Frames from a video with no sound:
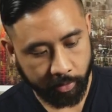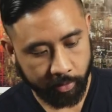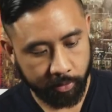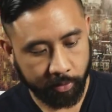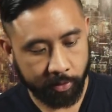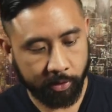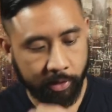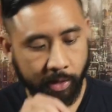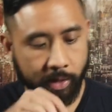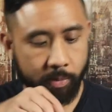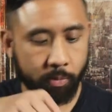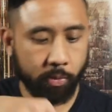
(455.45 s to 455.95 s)

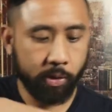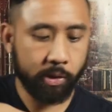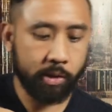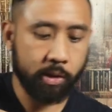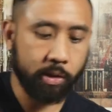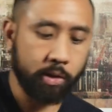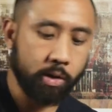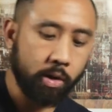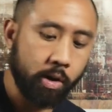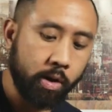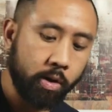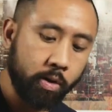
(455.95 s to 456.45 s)
Same with the
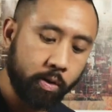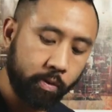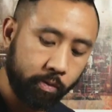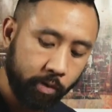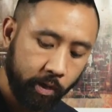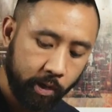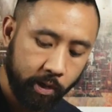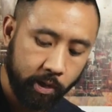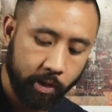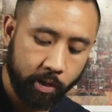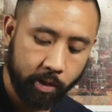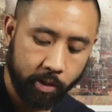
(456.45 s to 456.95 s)
yaw over
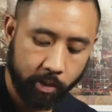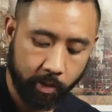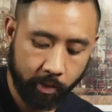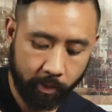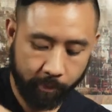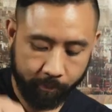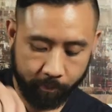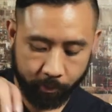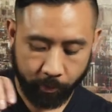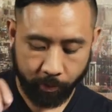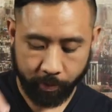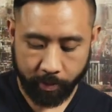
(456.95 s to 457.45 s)
here,
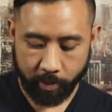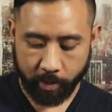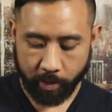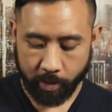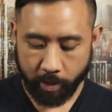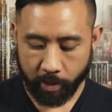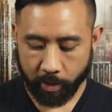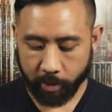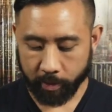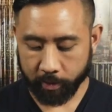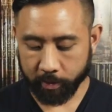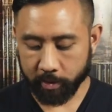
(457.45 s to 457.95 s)

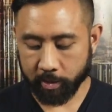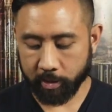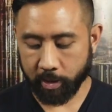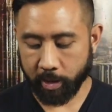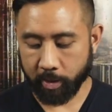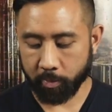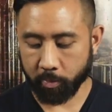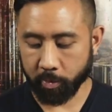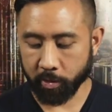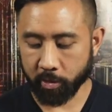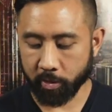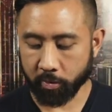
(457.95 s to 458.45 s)
and
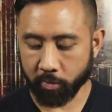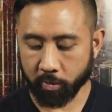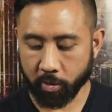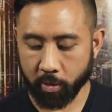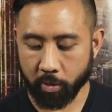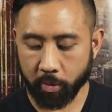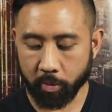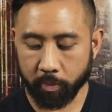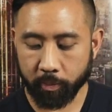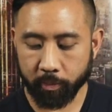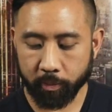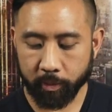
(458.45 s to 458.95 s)
same with the
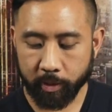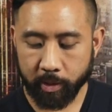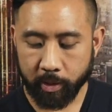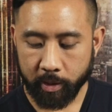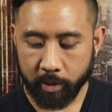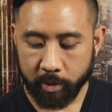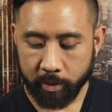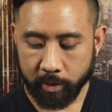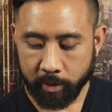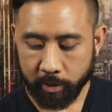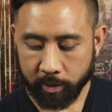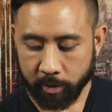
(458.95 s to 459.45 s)
roll.
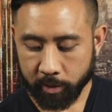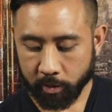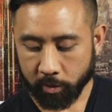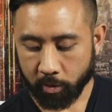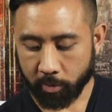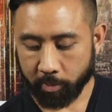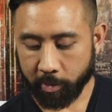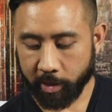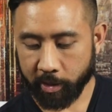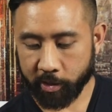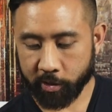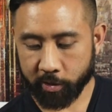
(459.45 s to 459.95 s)
So
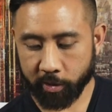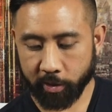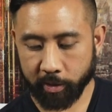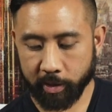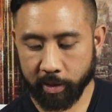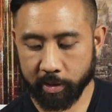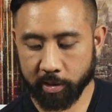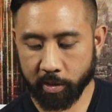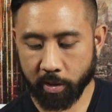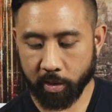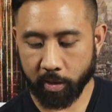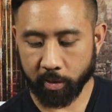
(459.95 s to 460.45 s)
make sure
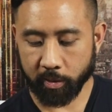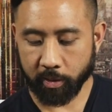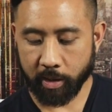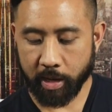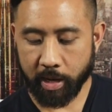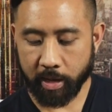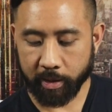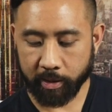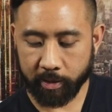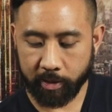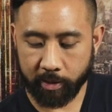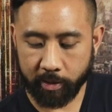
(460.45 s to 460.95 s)
these aren't
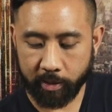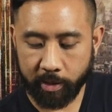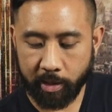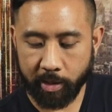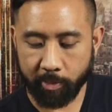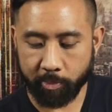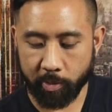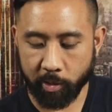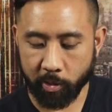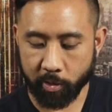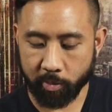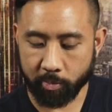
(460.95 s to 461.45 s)
locked and
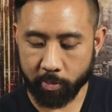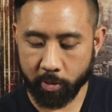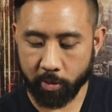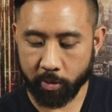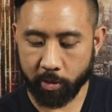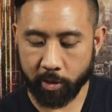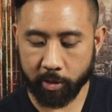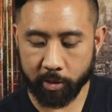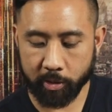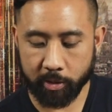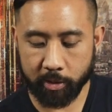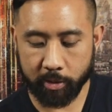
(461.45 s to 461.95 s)
keeping your
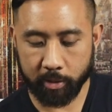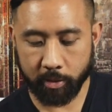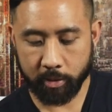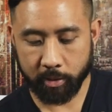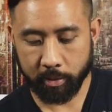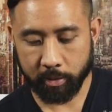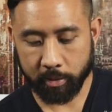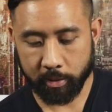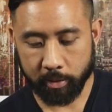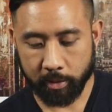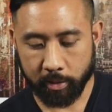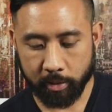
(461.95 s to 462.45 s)
motors
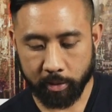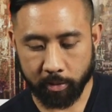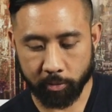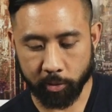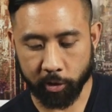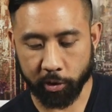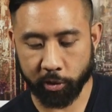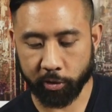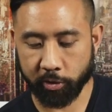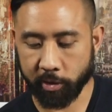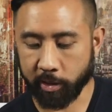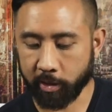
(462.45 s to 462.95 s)

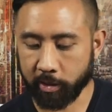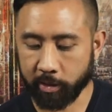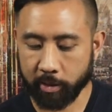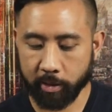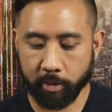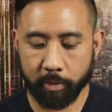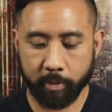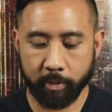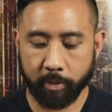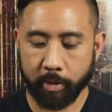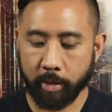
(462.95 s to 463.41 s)
restricted.